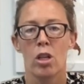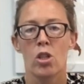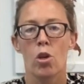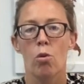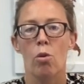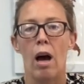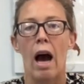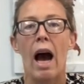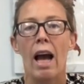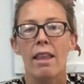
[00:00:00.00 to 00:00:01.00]
So
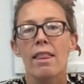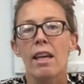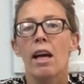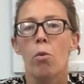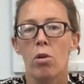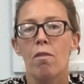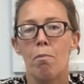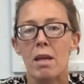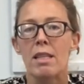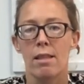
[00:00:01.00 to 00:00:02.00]
I think I would have
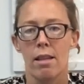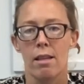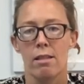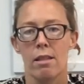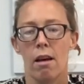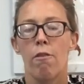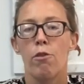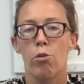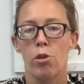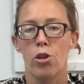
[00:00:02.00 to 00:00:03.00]
missed this a
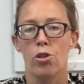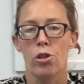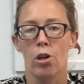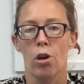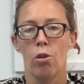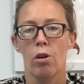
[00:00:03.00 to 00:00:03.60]
few years ago.